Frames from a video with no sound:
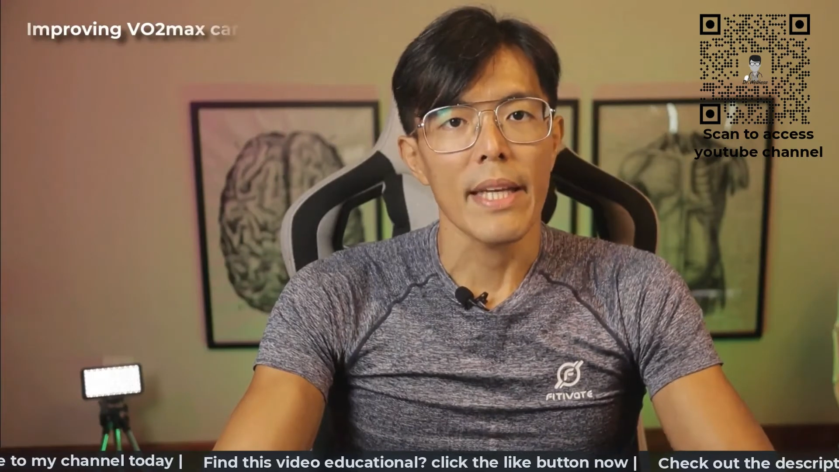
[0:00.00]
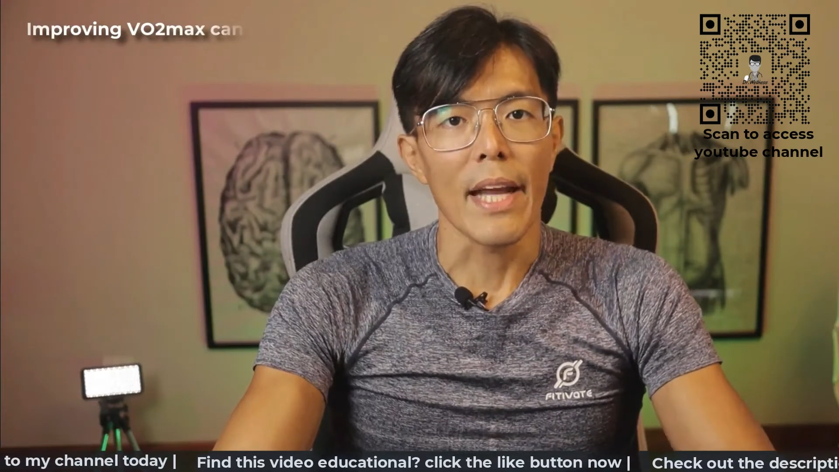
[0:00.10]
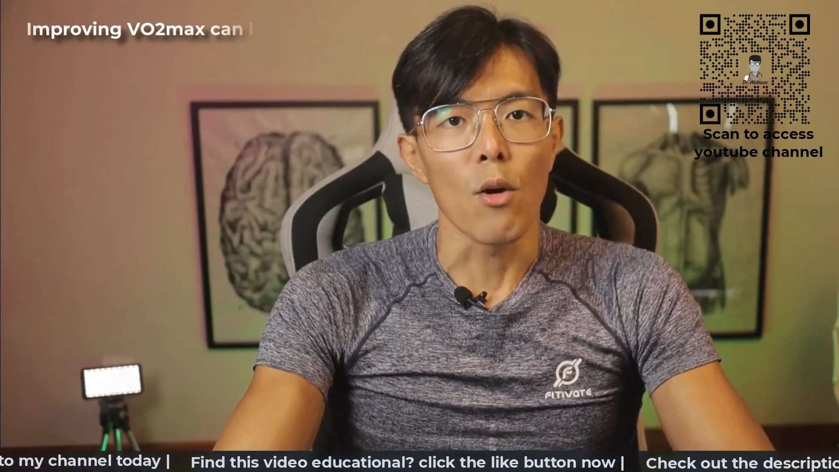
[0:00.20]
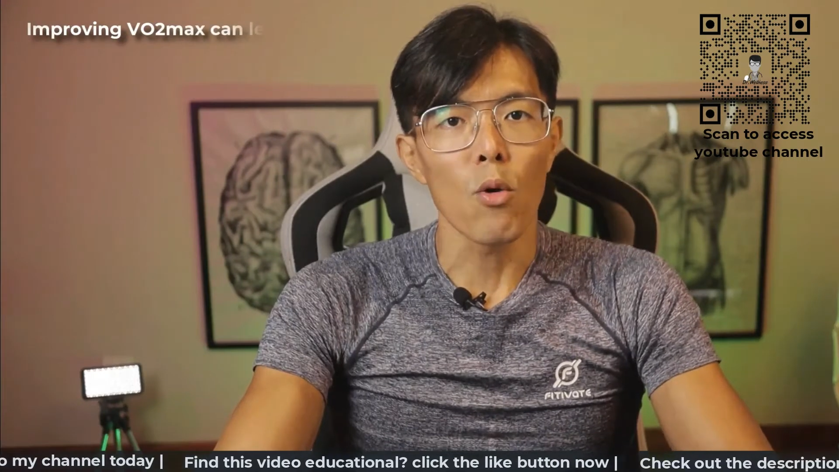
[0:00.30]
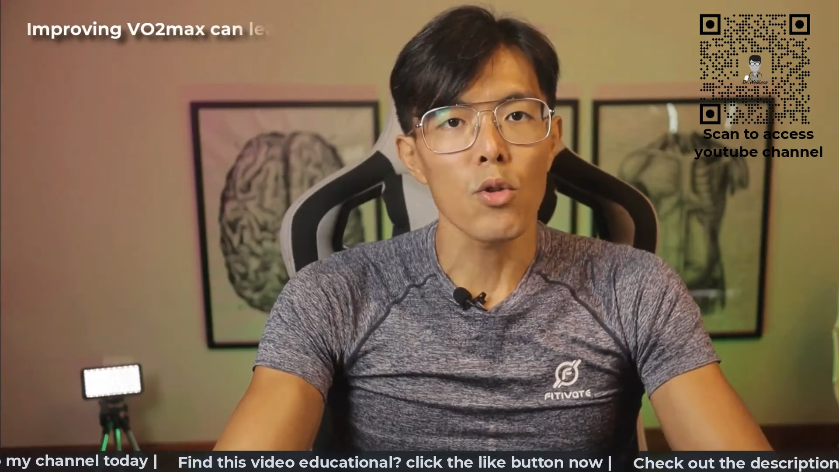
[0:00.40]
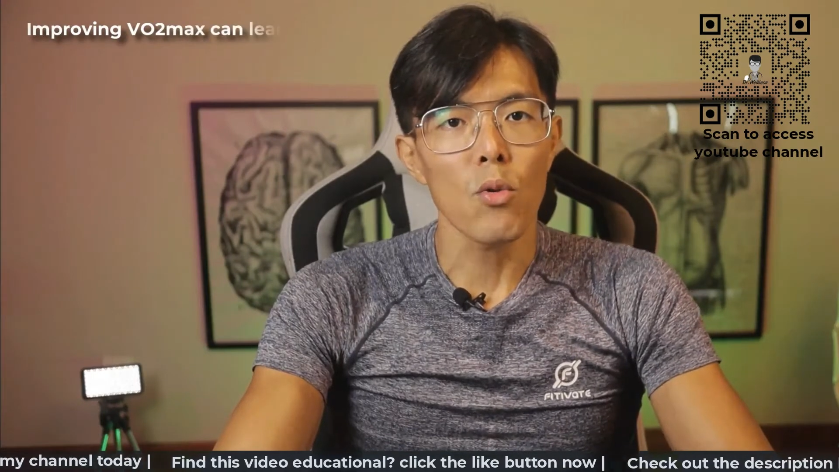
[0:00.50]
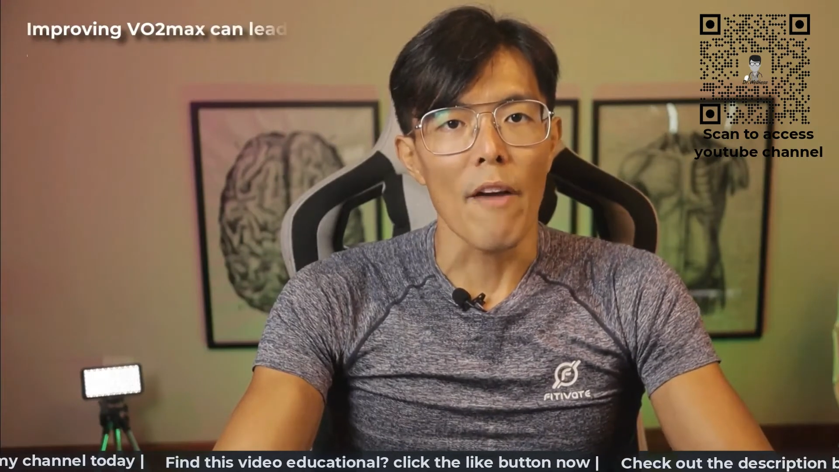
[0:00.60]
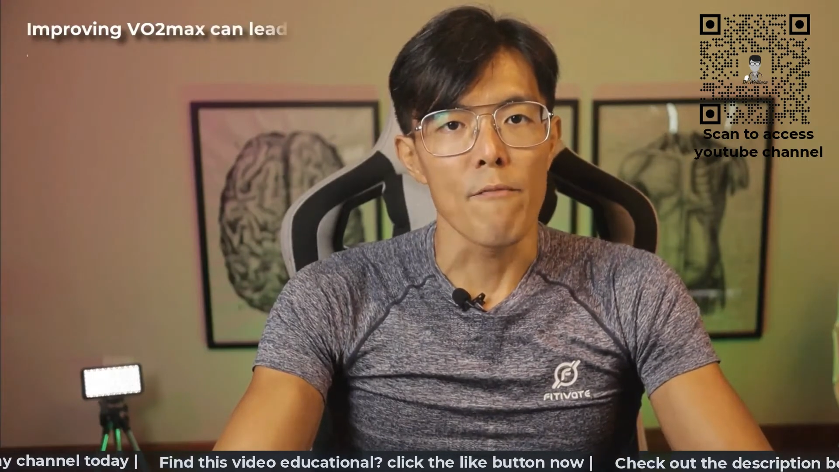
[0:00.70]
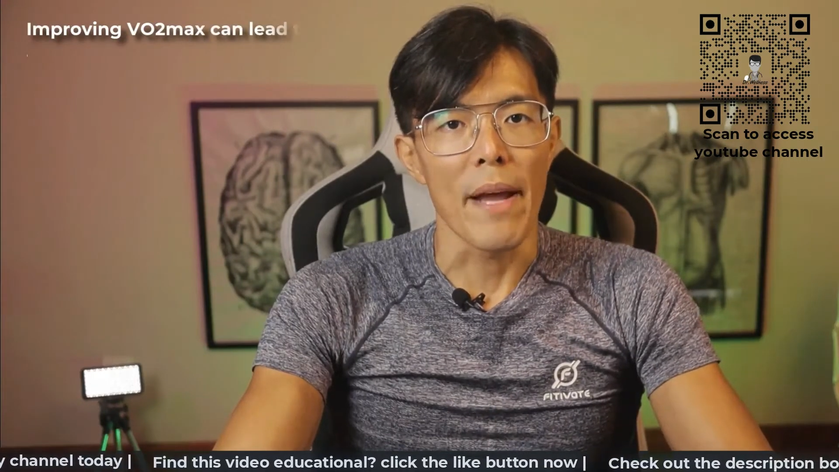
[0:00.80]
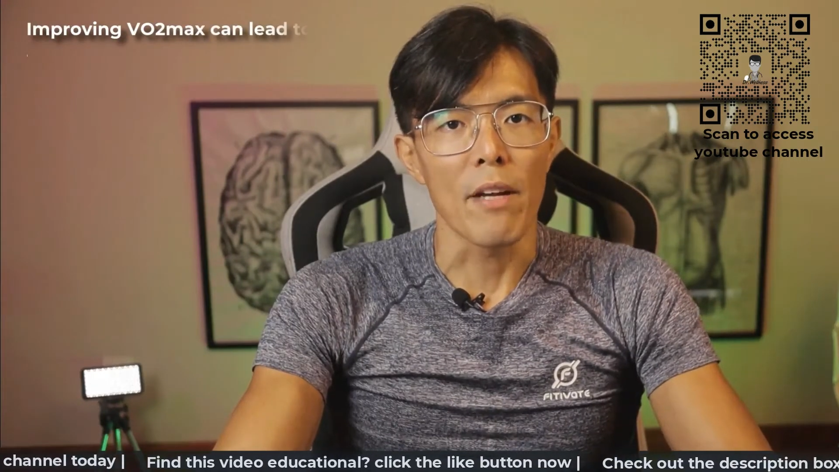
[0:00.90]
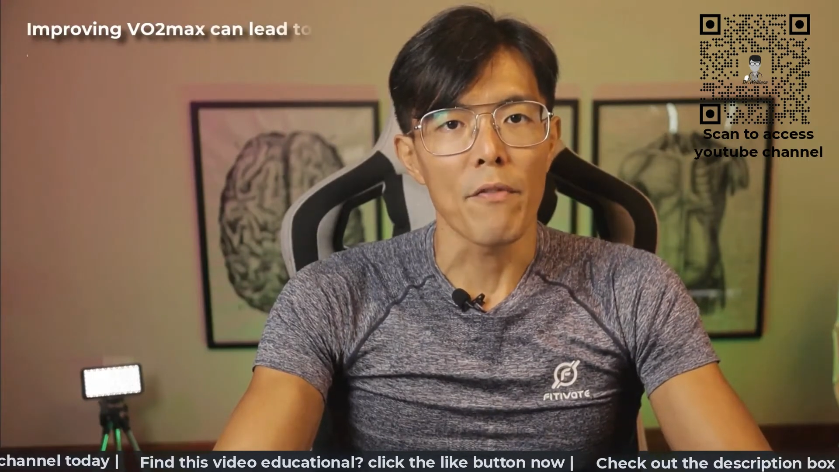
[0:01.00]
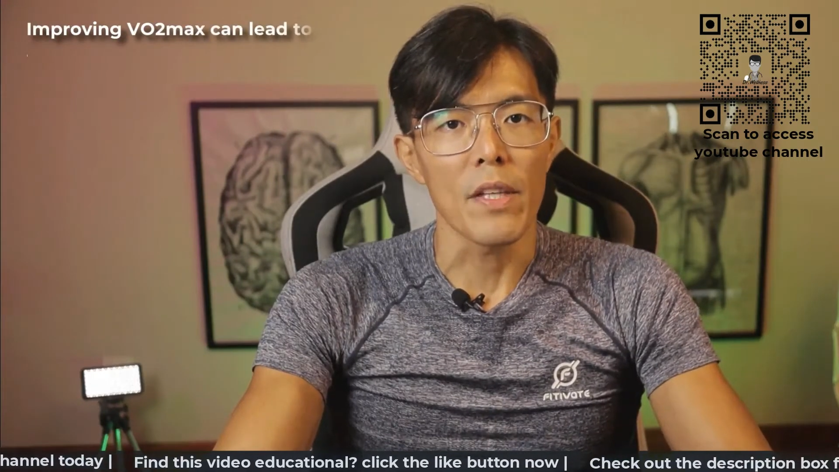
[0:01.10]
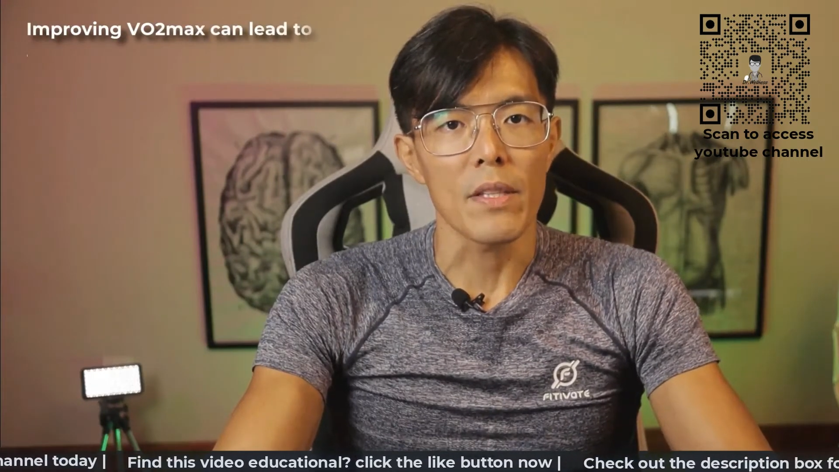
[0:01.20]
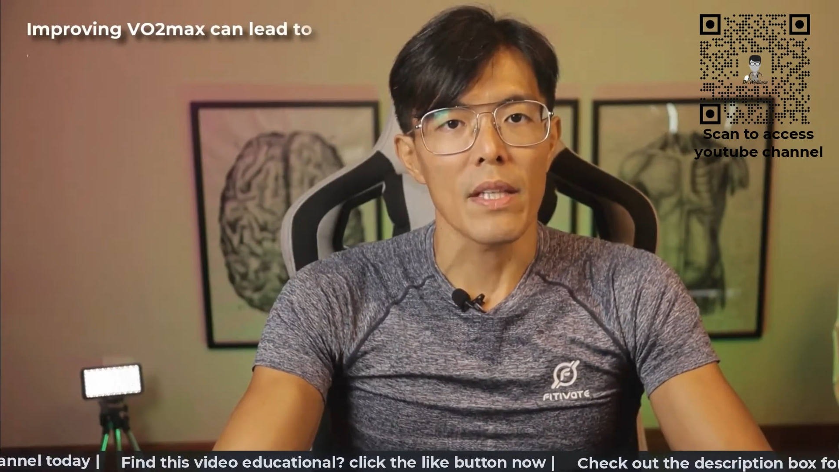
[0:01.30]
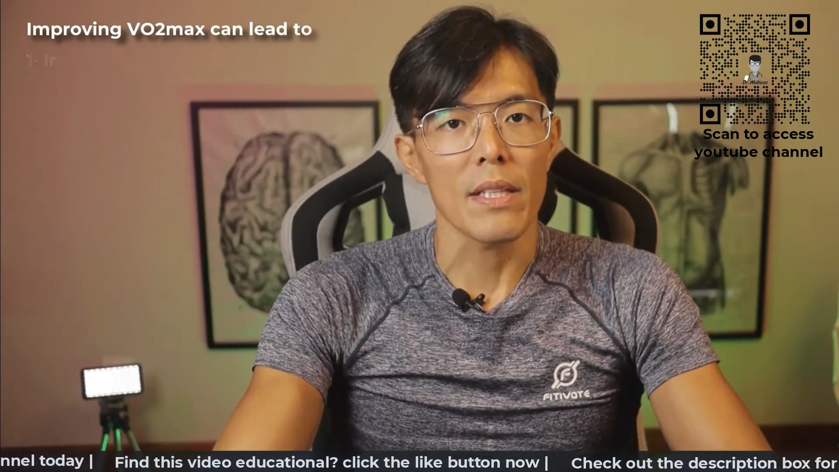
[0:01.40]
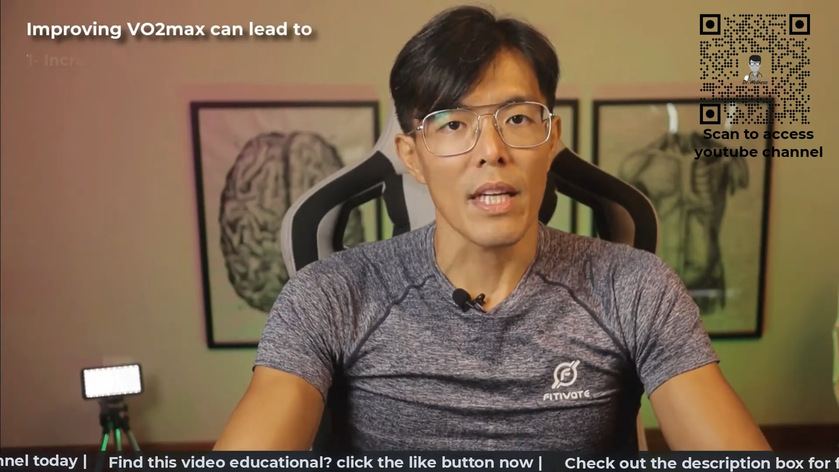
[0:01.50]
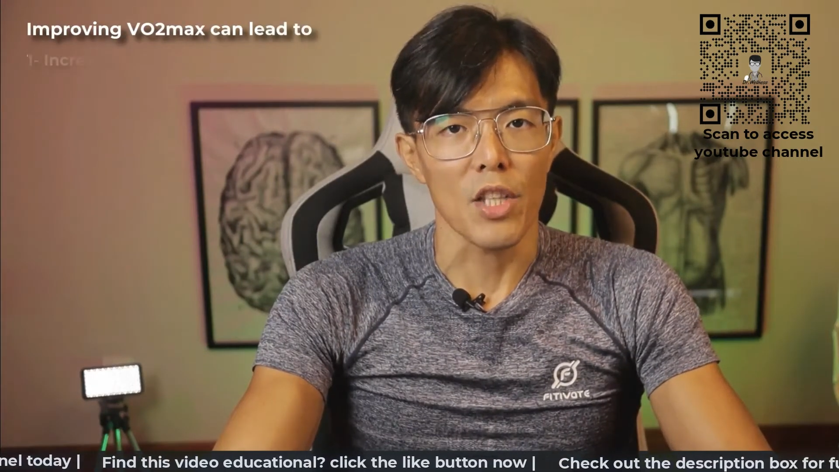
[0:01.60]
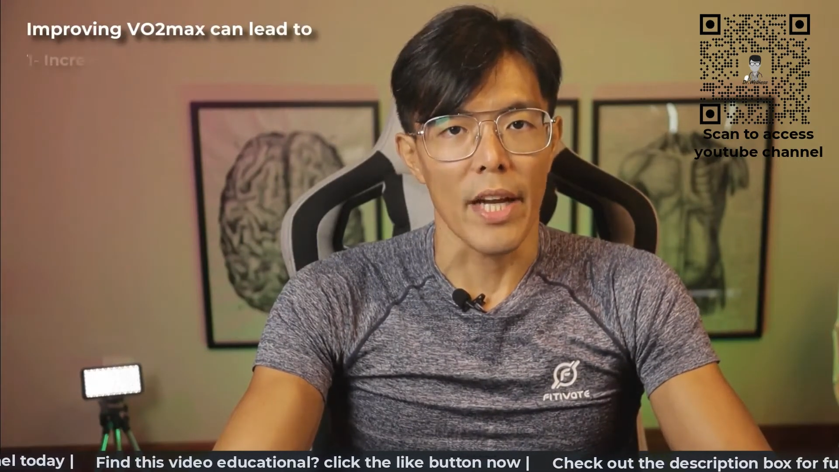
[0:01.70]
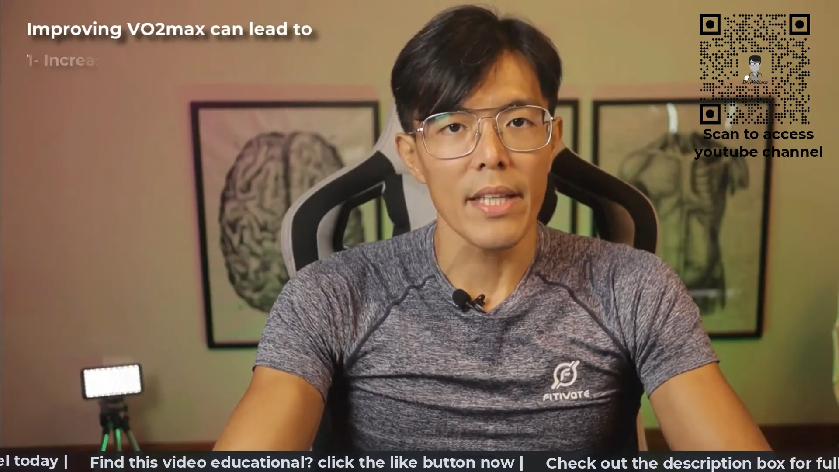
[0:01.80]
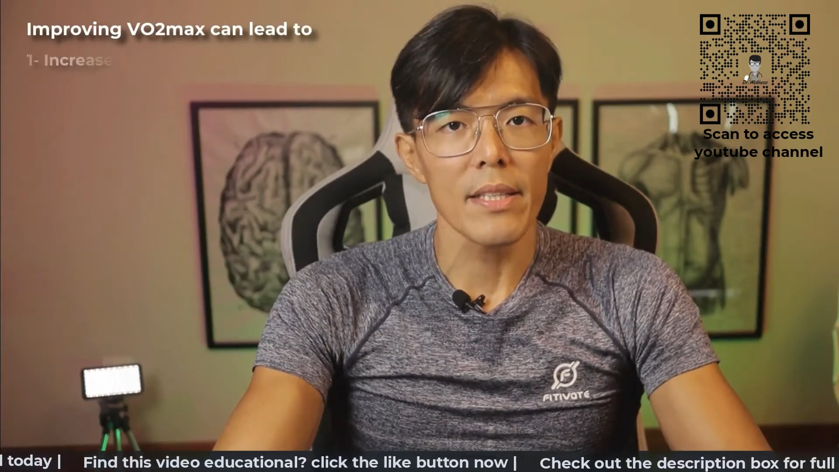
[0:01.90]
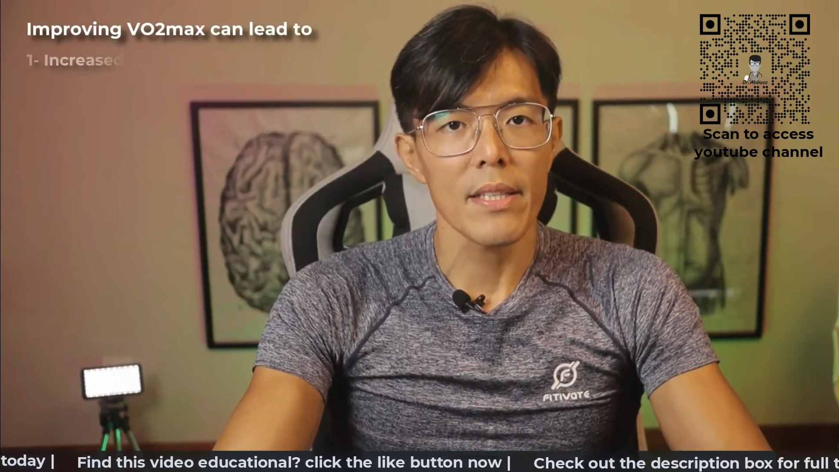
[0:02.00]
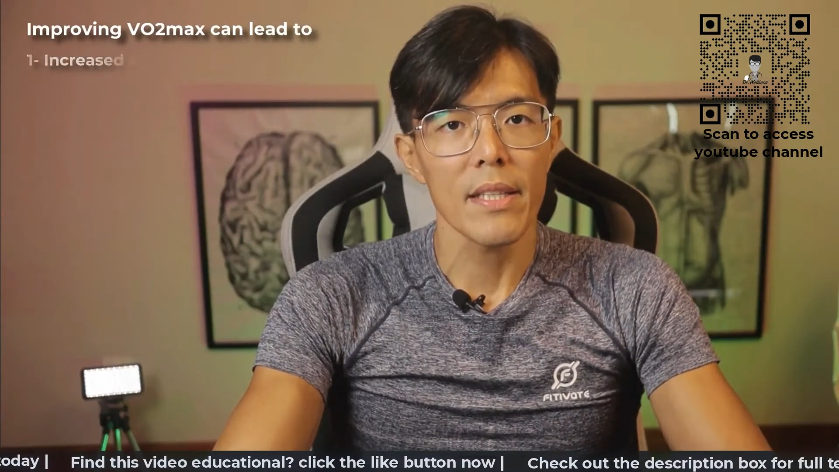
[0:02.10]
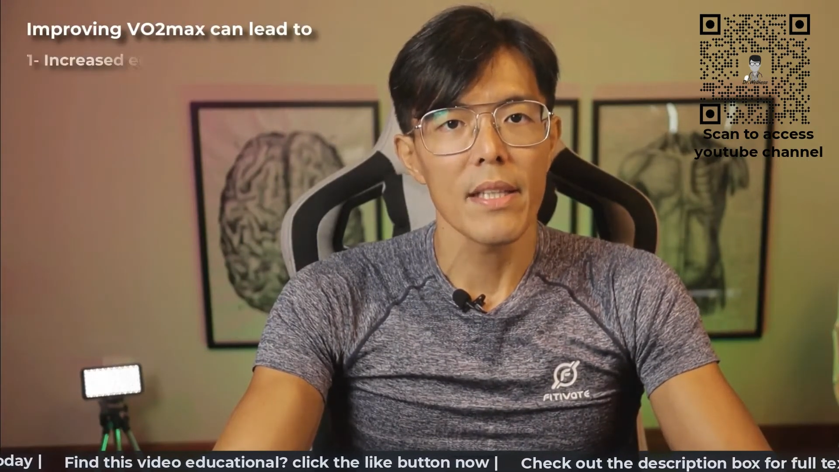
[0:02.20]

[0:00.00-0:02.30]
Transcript: can also have benefits such as